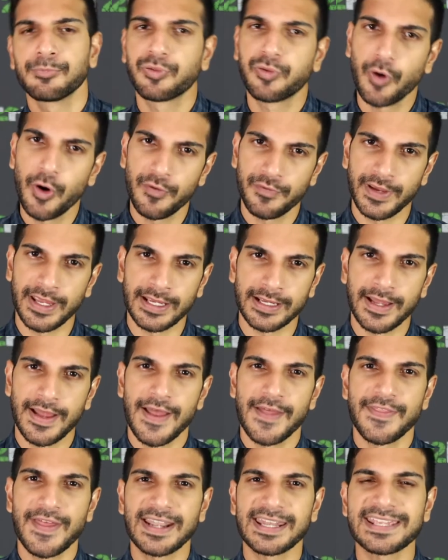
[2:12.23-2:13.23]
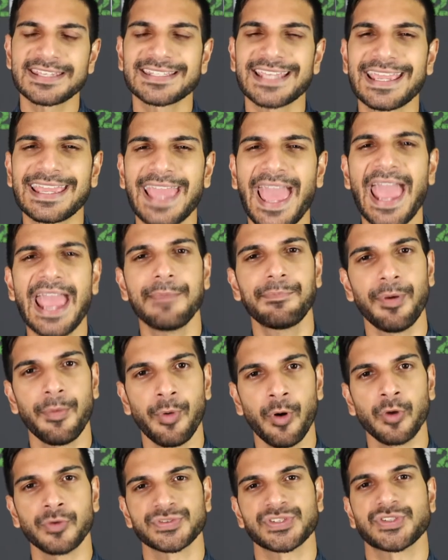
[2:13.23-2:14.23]
proving that he is a
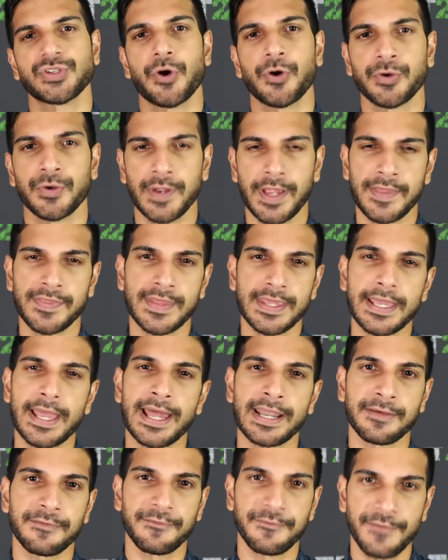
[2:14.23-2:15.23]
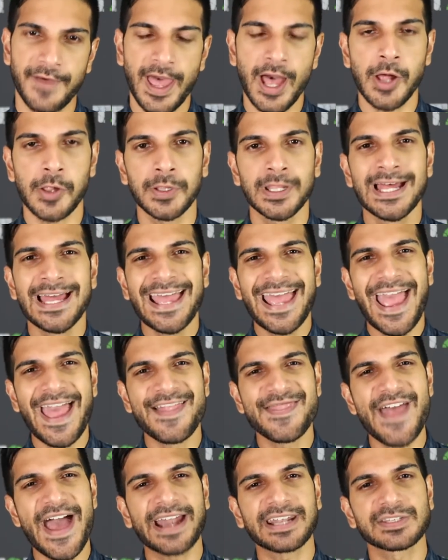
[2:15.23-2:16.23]
capable starter in the NFL.
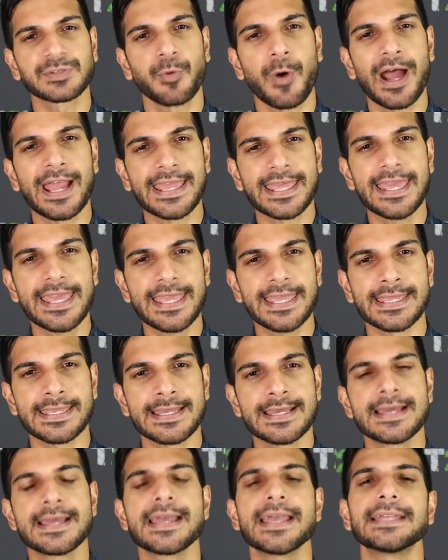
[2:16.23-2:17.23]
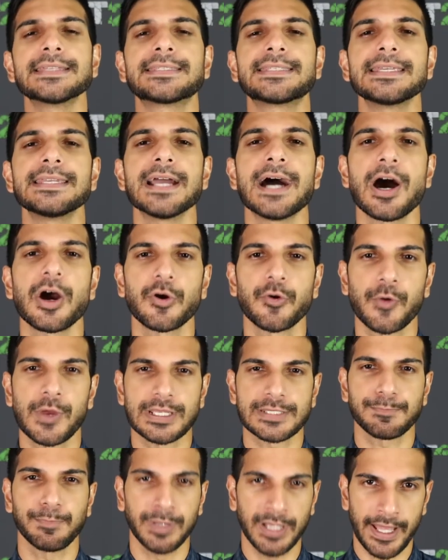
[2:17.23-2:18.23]
And that is why he is the
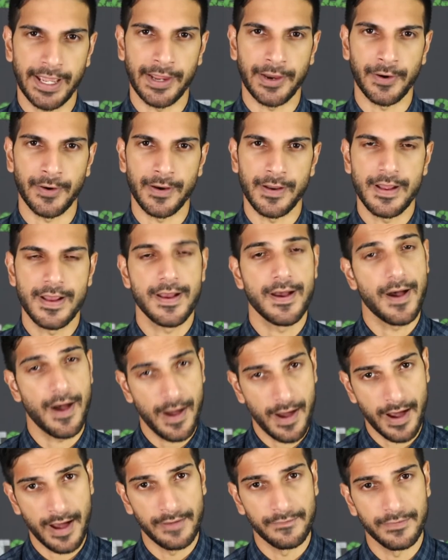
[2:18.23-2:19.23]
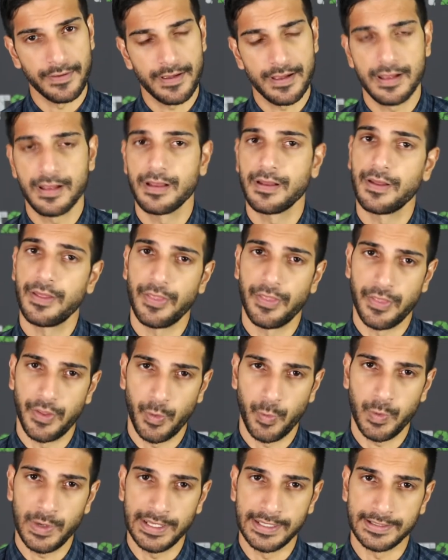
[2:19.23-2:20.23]
hungriest player of
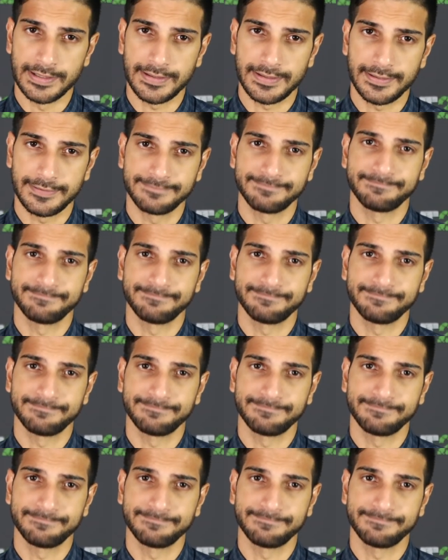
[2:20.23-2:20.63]
the week.